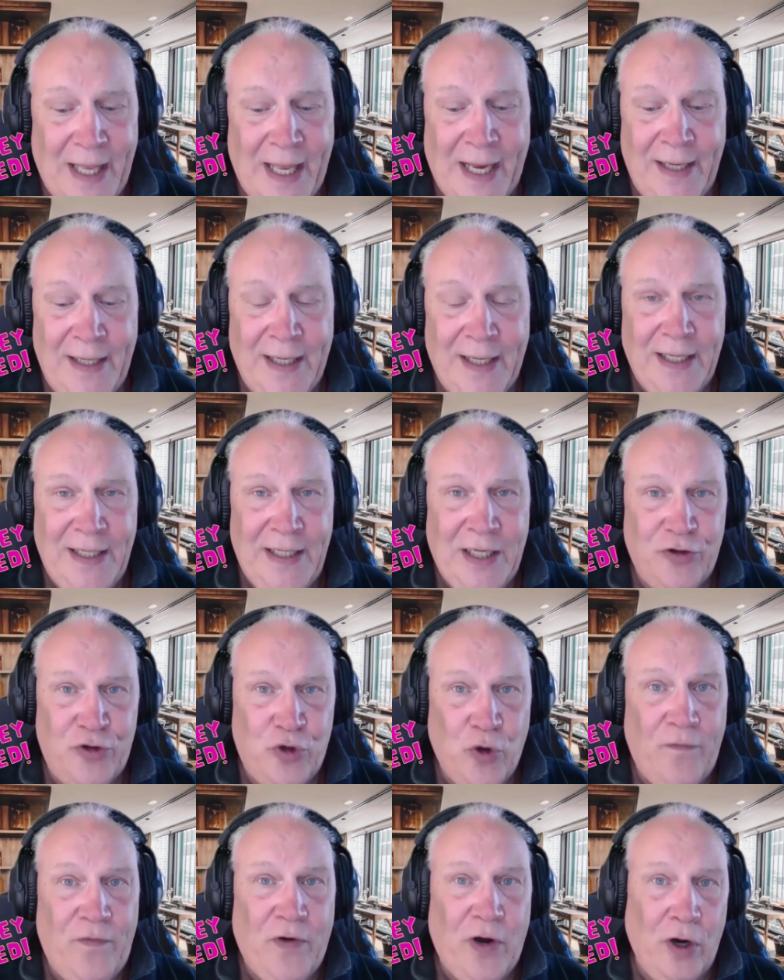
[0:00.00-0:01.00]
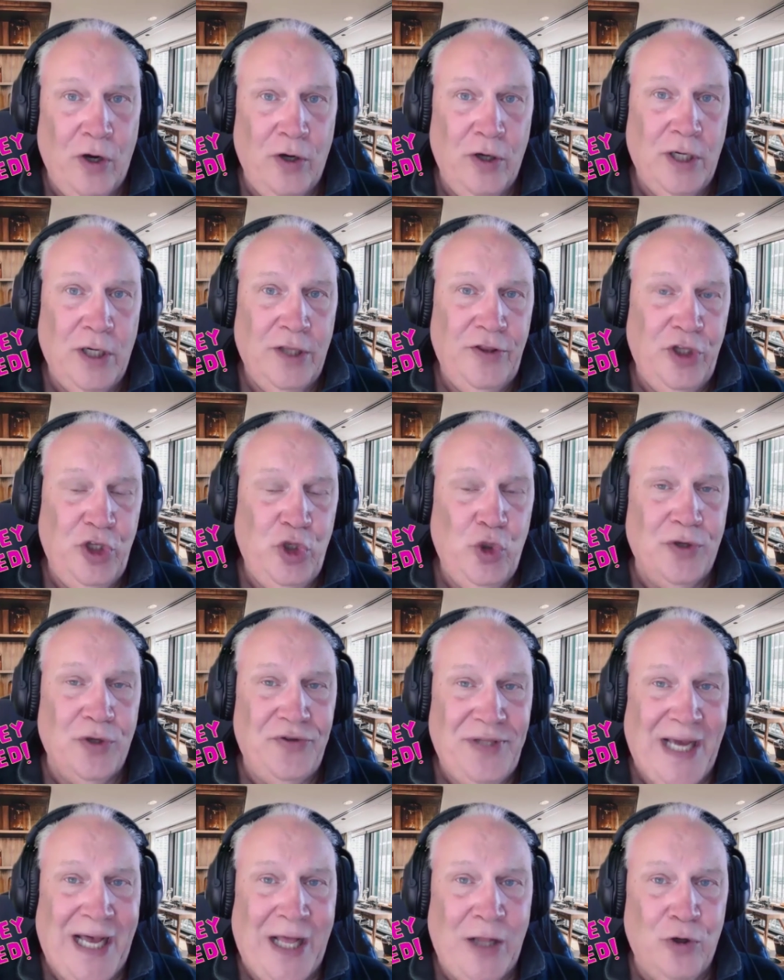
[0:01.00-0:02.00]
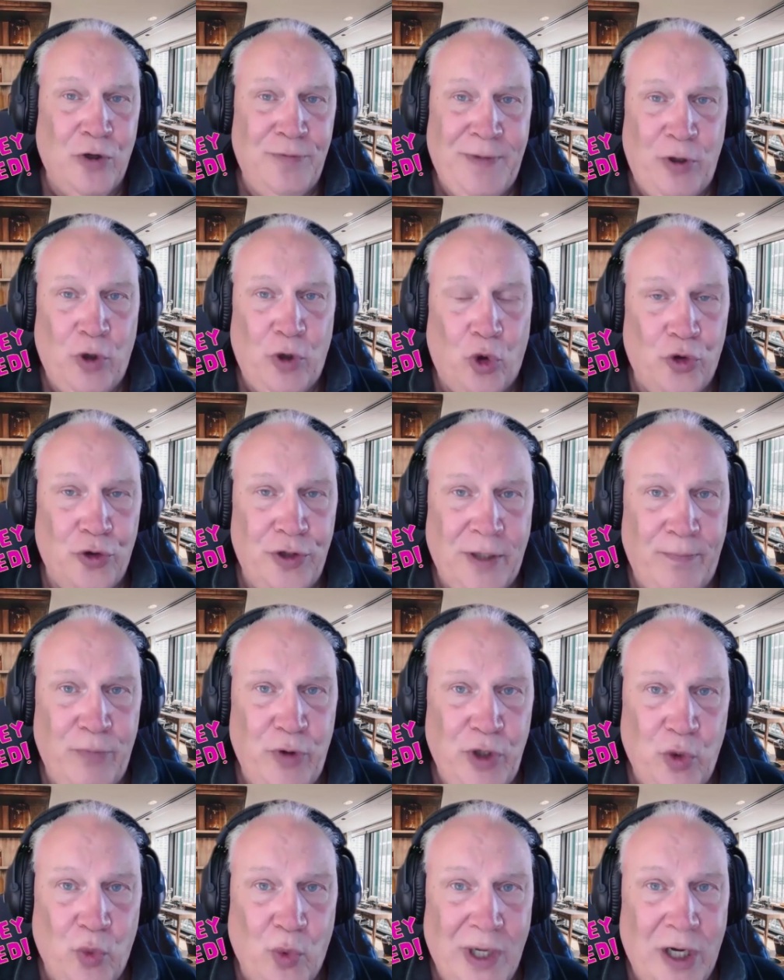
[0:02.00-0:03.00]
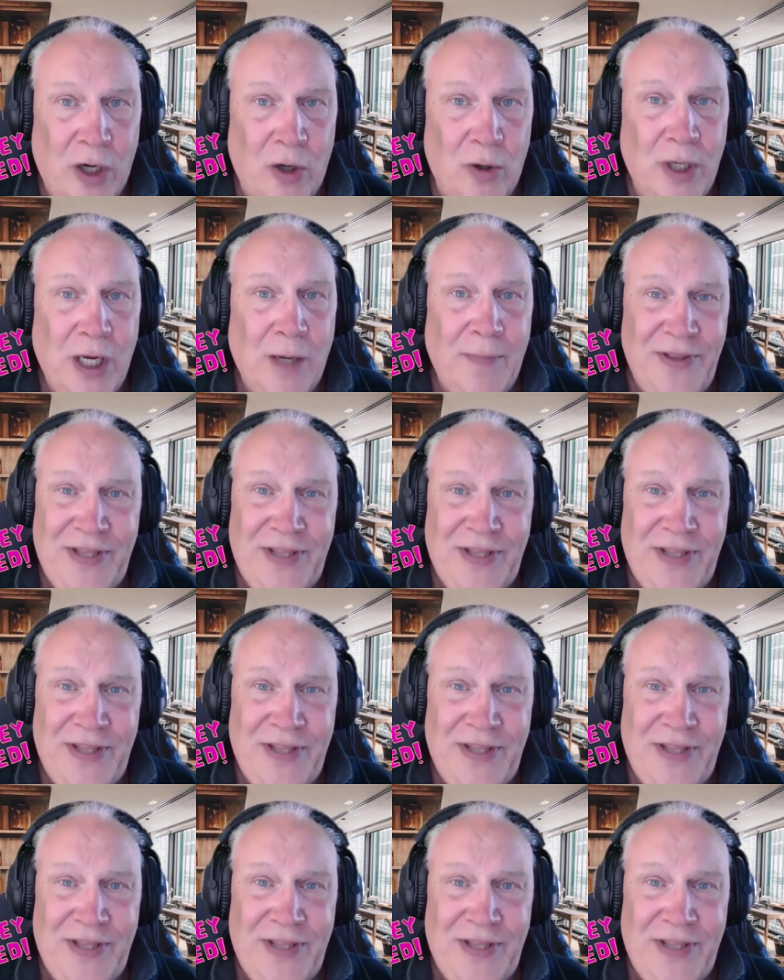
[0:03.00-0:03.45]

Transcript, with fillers: And now, so far, the US dollar has been holding up pretty well,